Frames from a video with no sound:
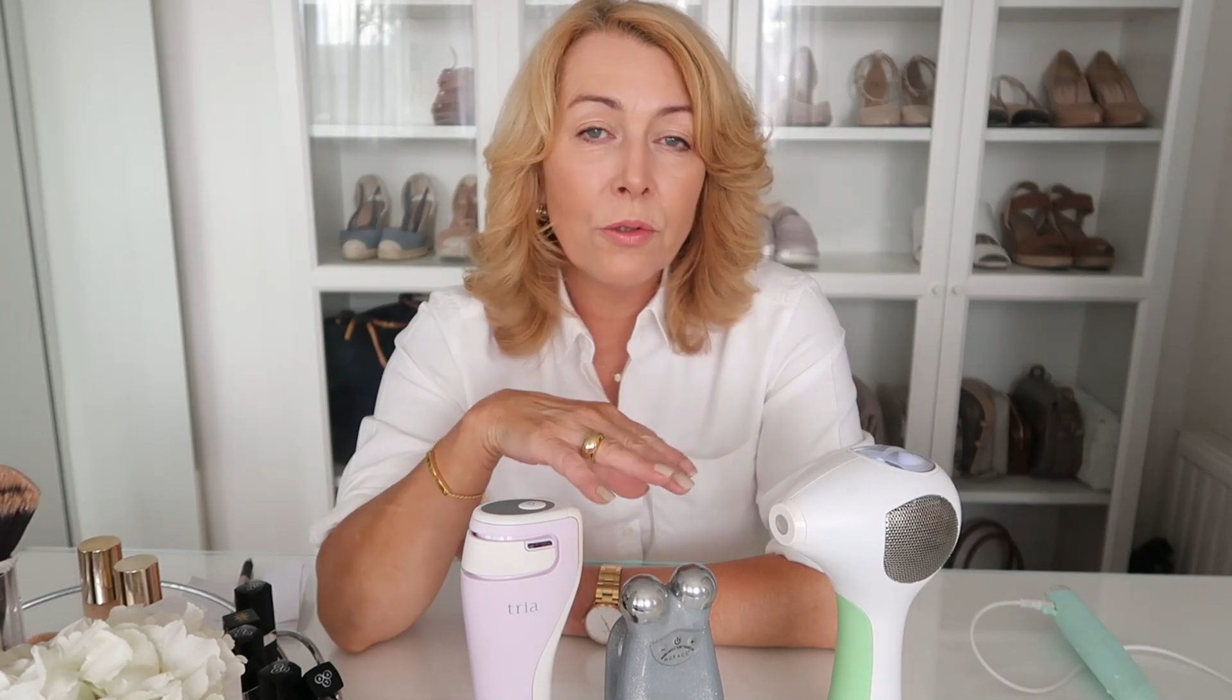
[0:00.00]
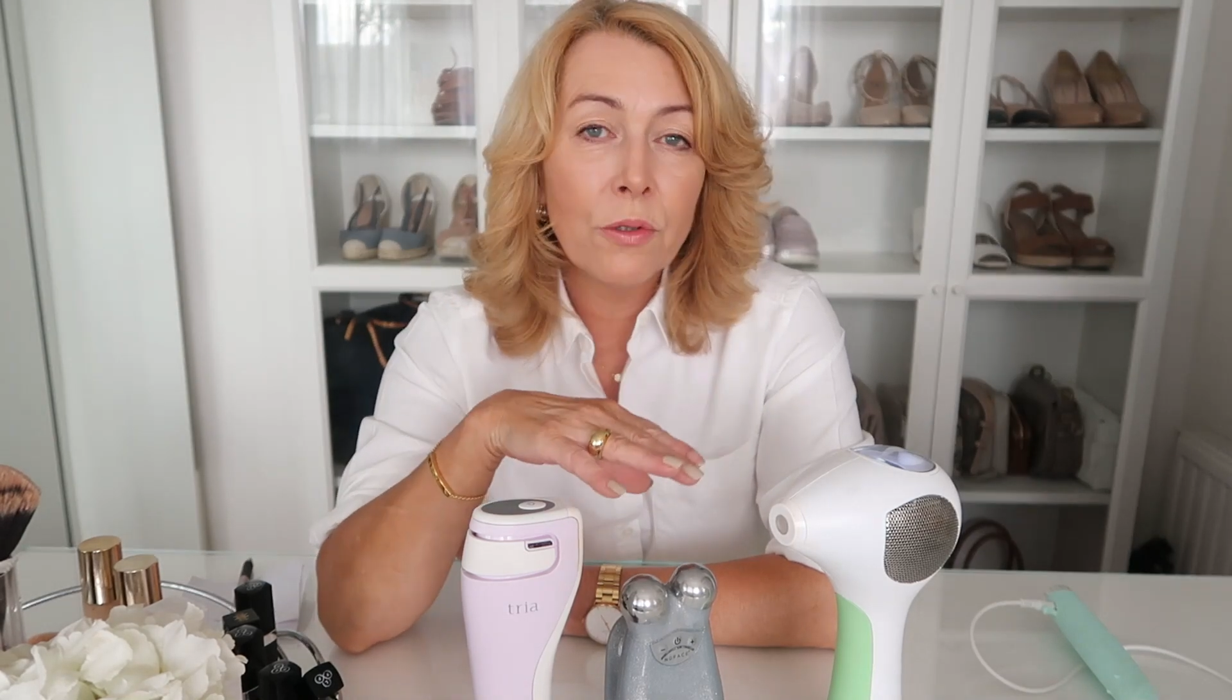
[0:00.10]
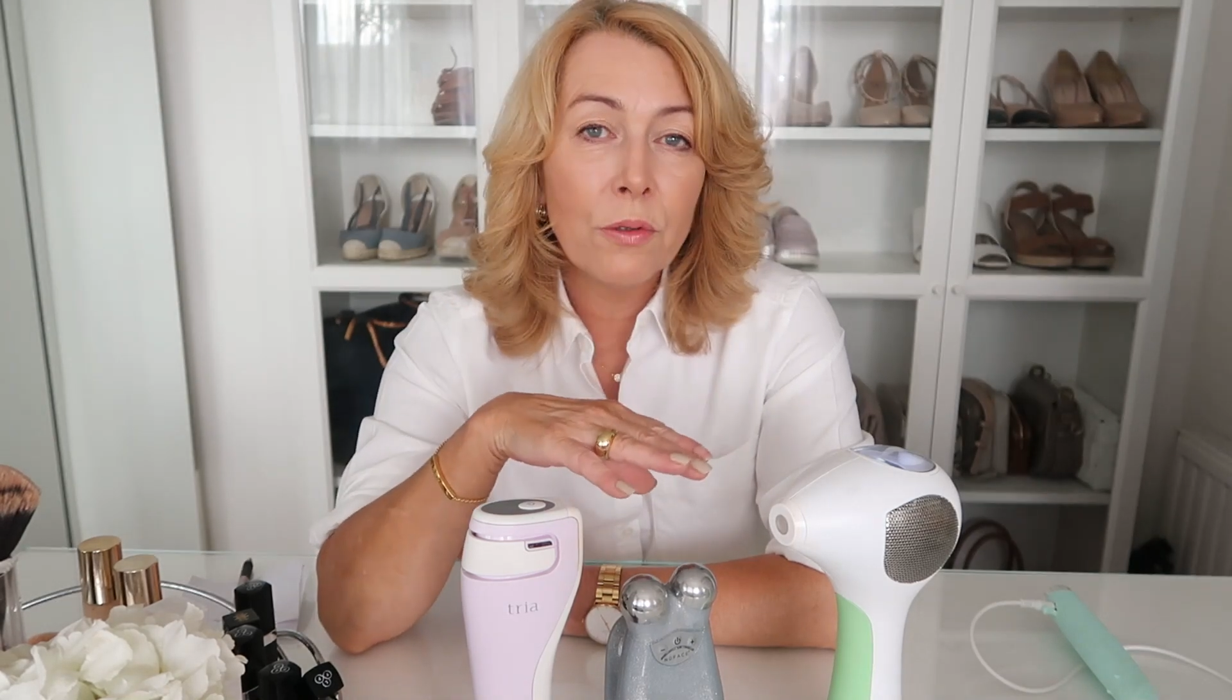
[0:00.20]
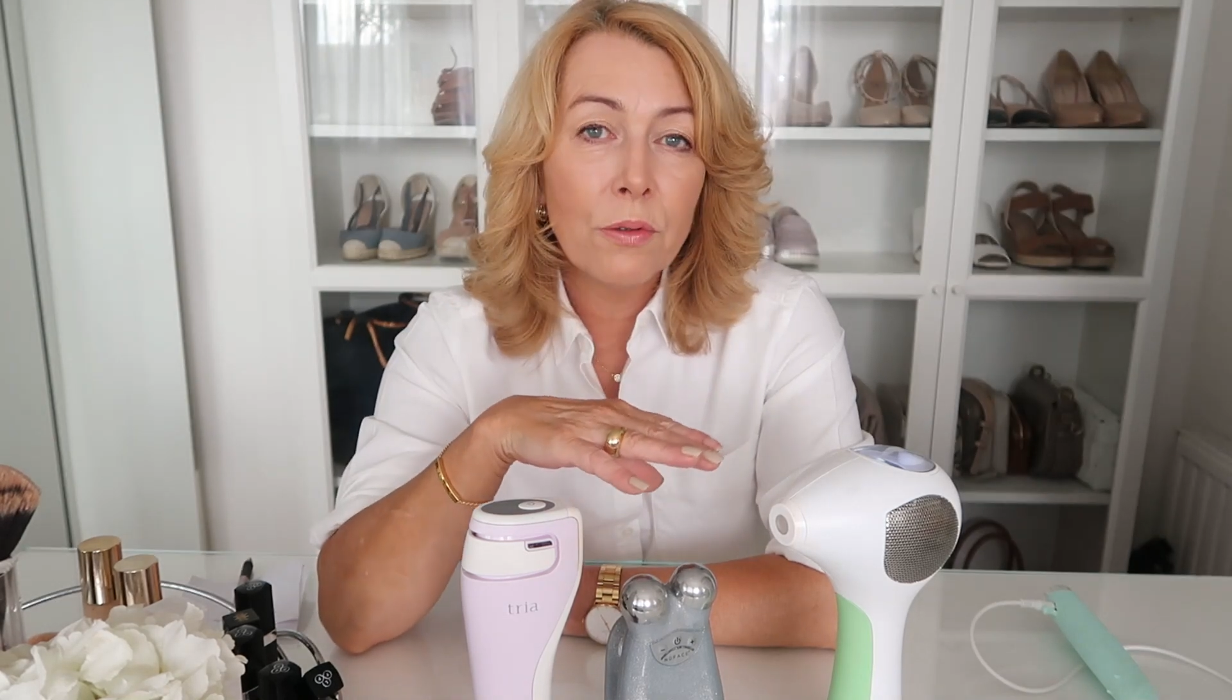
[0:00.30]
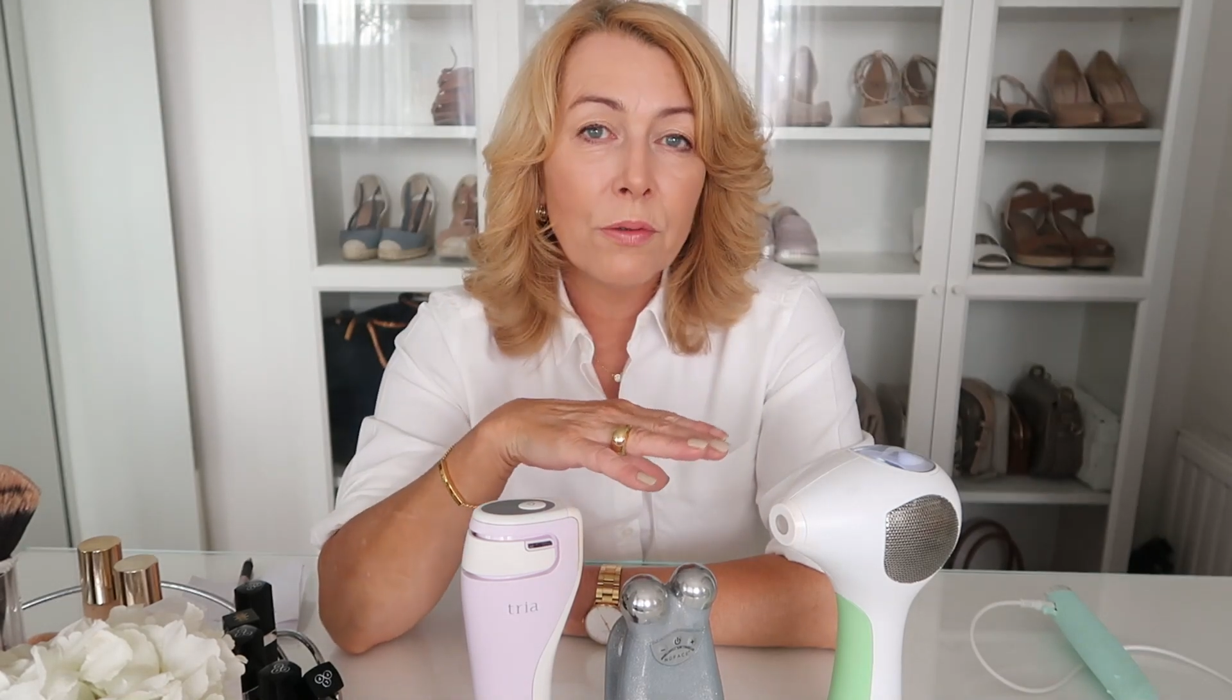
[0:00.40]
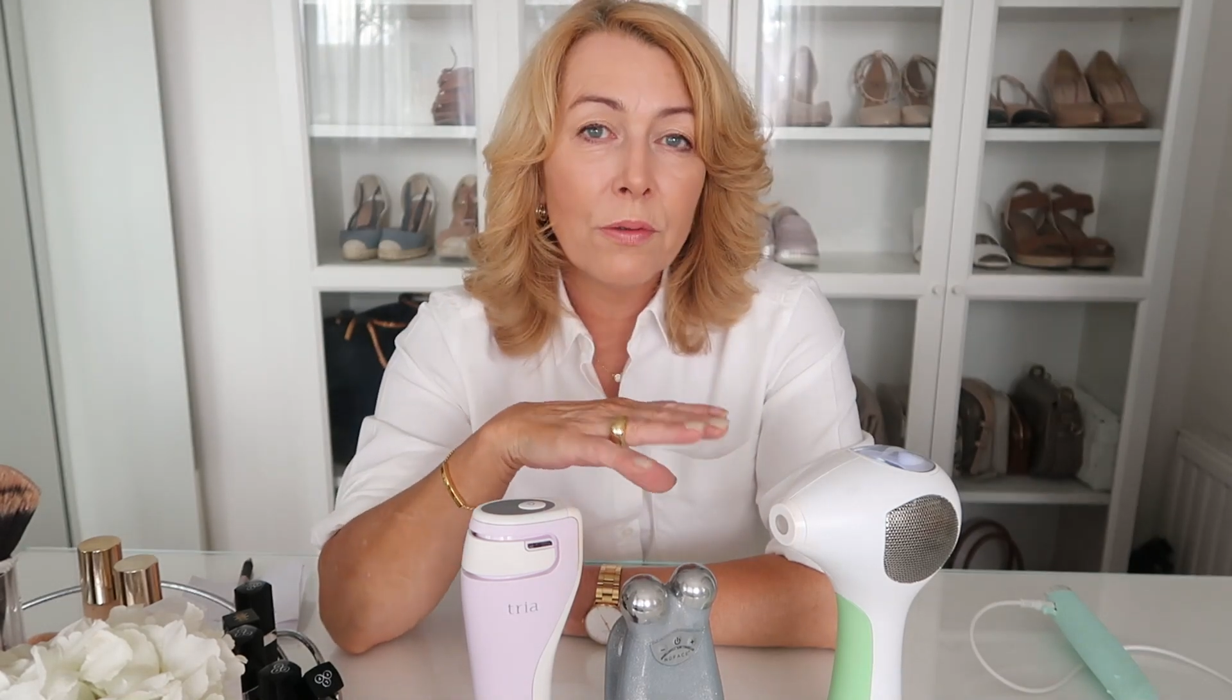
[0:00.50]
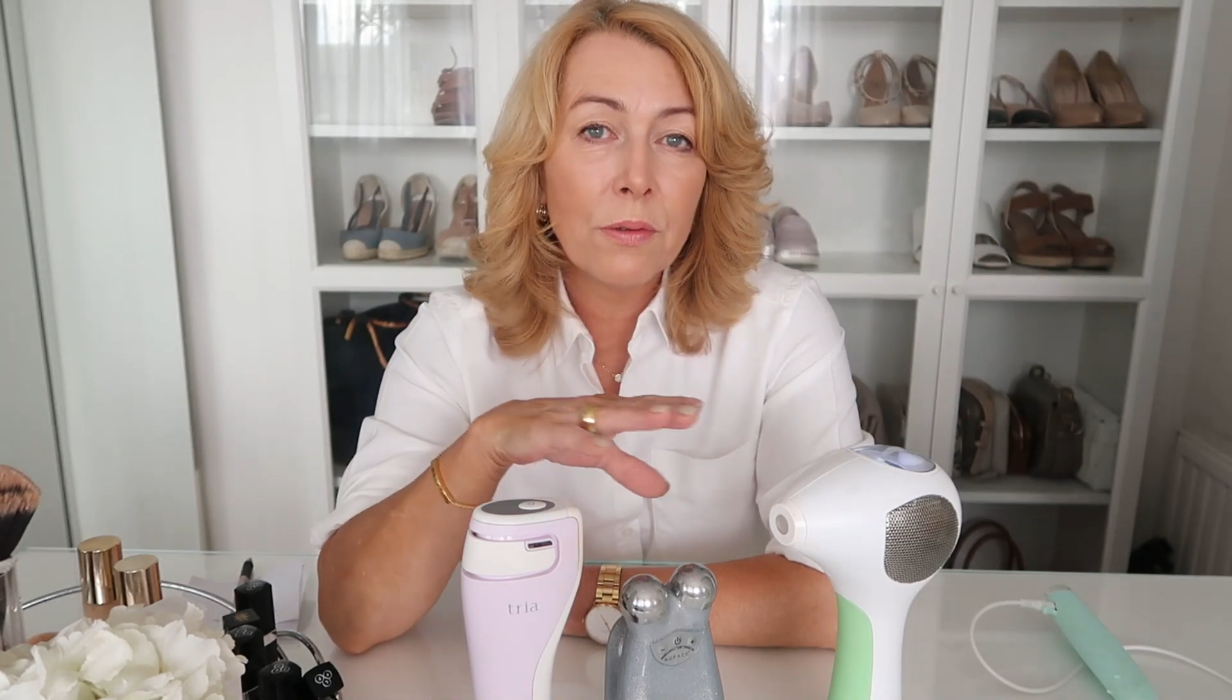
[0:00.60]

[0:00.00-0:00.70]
you